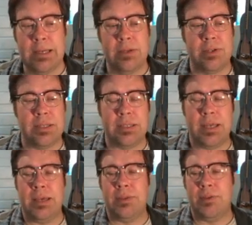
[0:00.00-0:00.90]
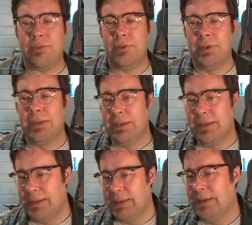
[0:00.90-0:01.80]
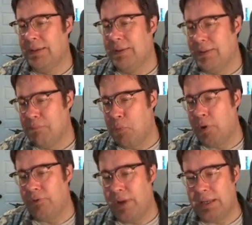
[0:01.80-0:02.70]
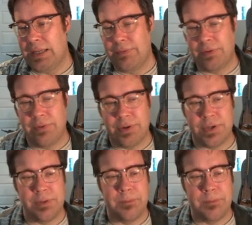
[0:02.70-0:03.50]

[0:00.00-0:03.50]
So let's take this more scientific version,